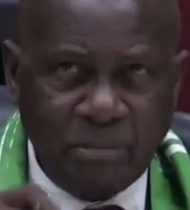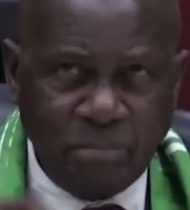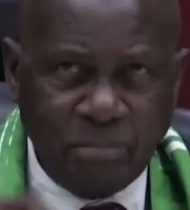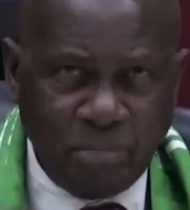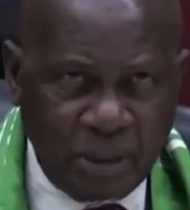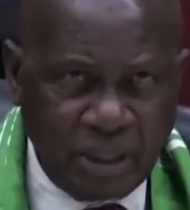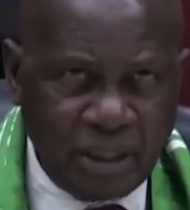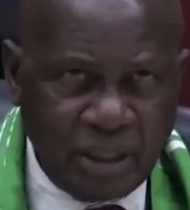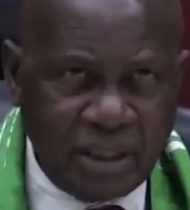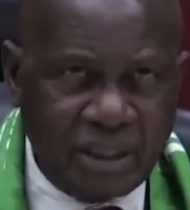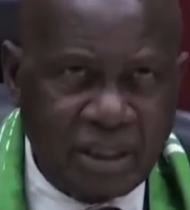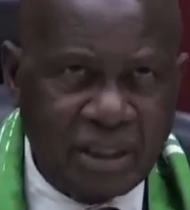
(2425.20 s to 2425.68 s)

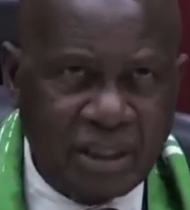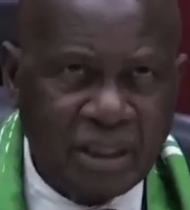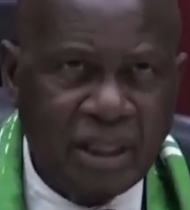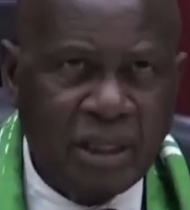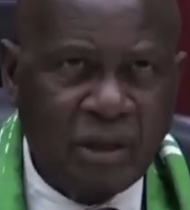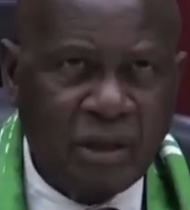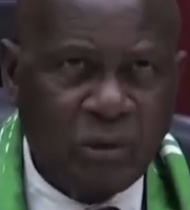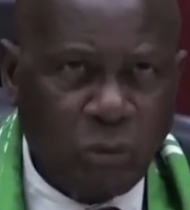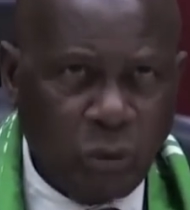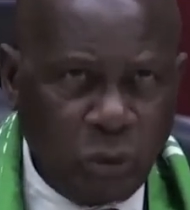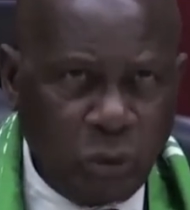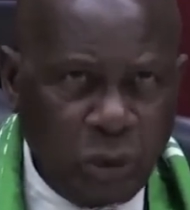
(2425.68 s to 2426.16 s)
bids
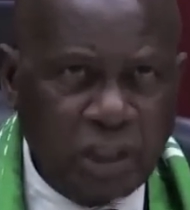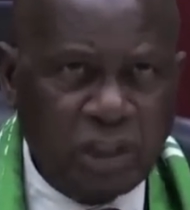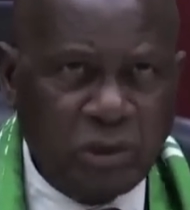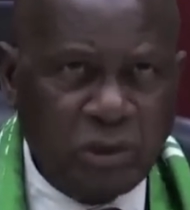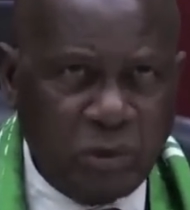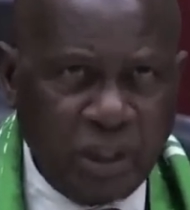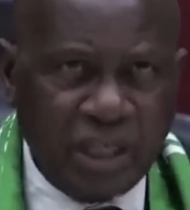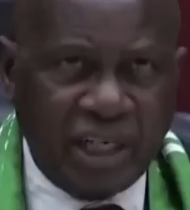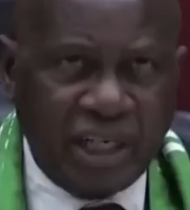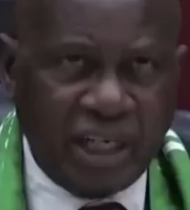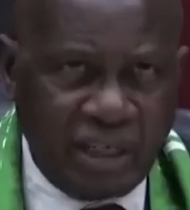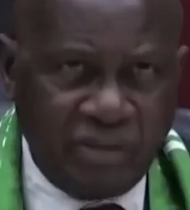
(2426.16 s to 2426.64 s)

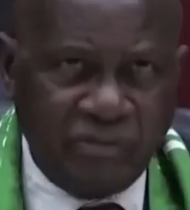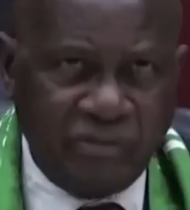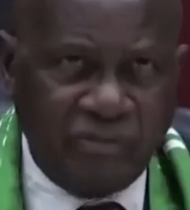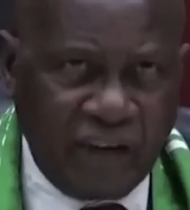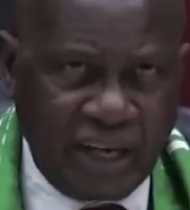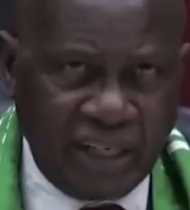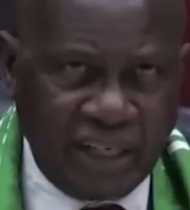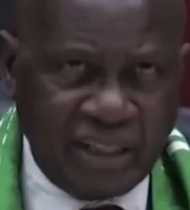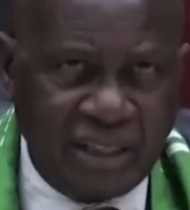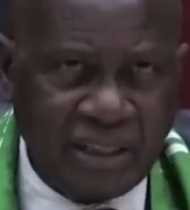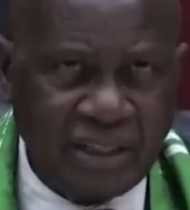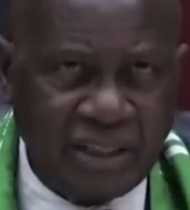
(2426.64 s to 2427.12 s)
which we can
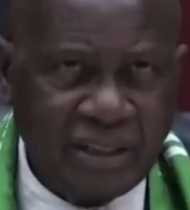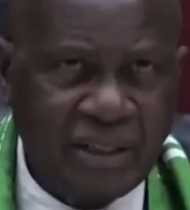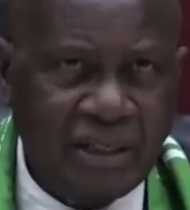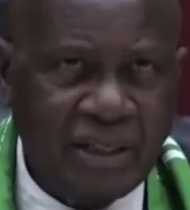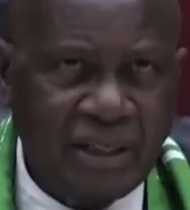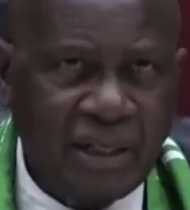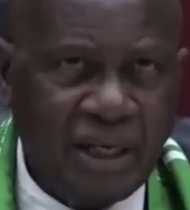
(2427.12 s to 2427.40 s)
fund.